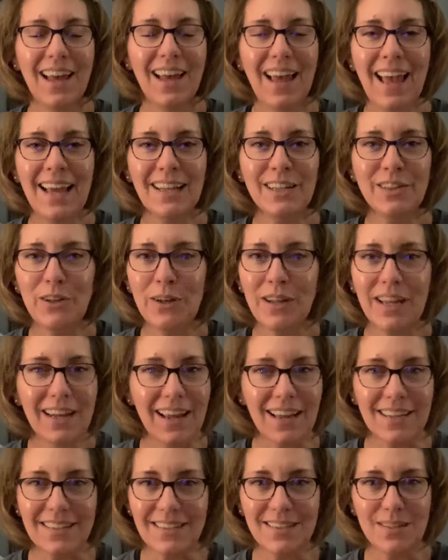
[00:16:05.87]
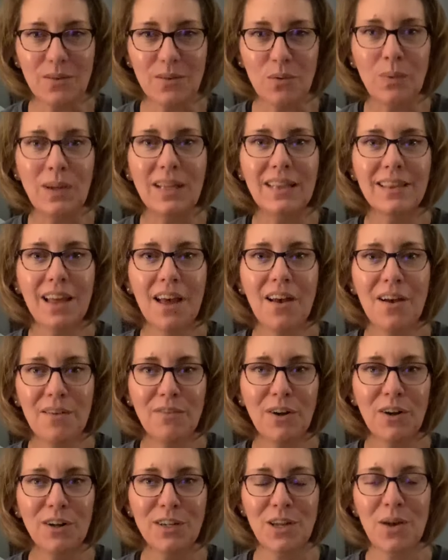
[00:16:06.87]
And look at us, we love
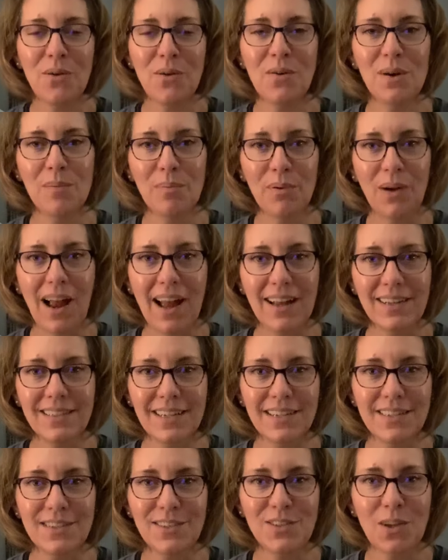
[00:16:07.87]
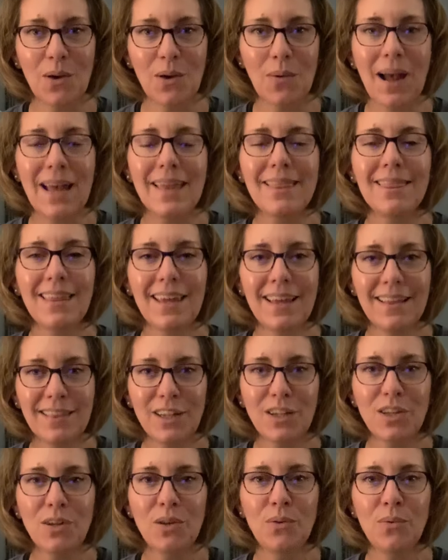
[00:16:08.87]
our yoga practice. So I think
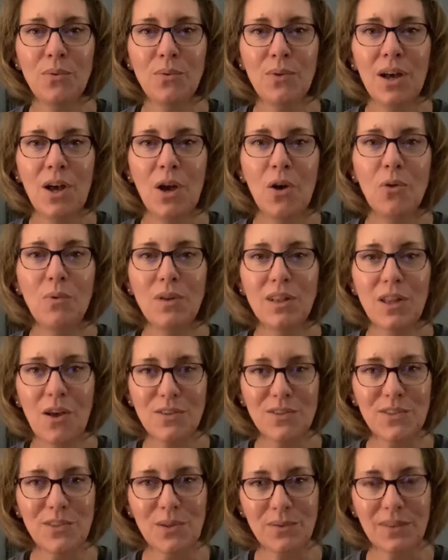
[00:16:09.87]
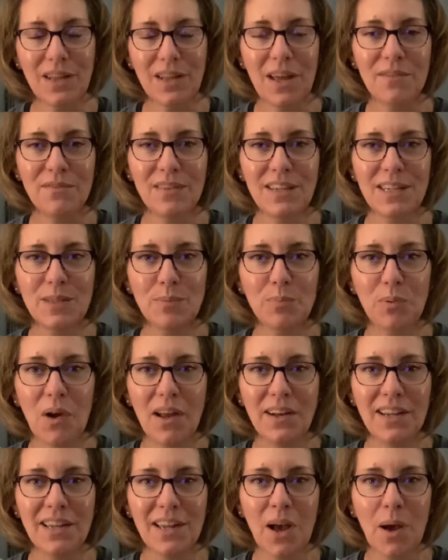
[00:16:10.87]
that you will also love these
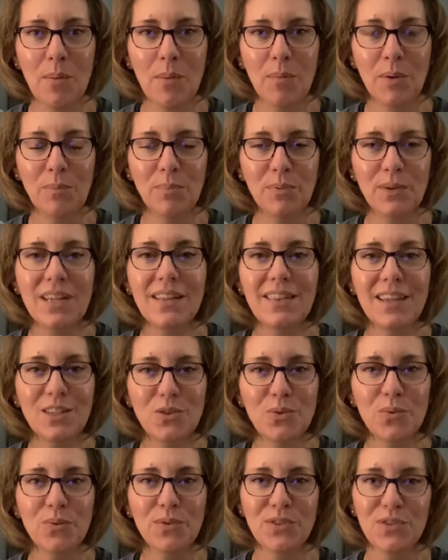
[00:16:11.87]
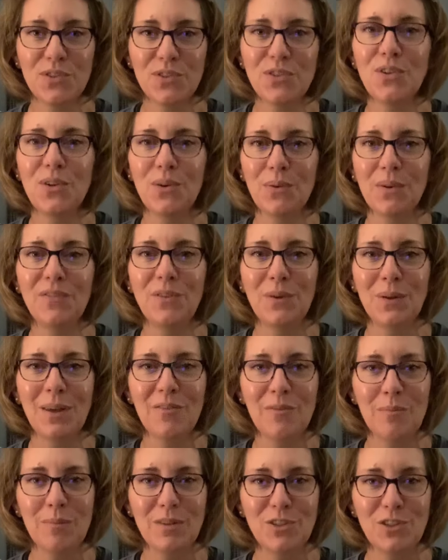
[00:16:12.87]
pranayama breathing tools too, if you give
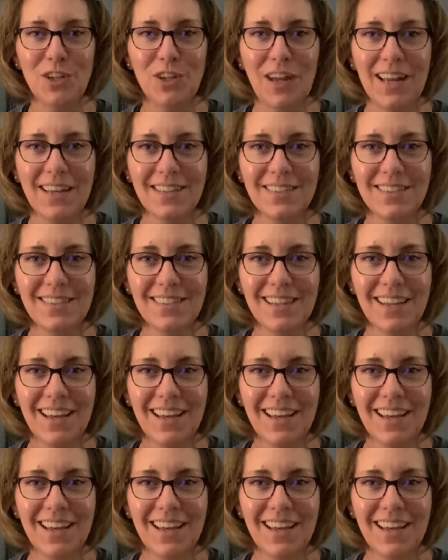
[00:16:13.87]
them a chance.